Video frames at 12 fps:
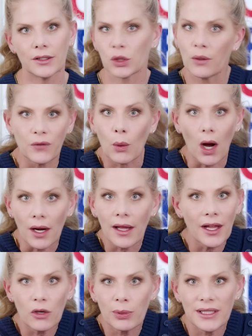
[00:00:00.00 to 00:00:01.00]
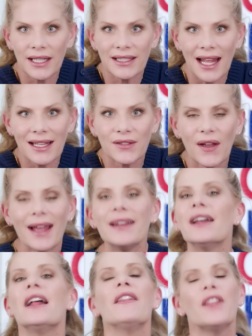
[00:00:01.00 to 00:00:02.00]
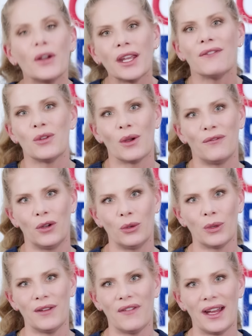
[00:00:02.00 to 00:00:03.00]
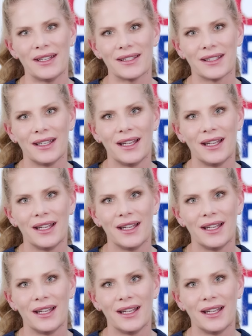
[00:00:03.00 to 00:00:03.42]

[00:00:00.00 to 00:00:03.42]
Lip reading: So if you aren't 100% satisfied, they'll give you a full refund.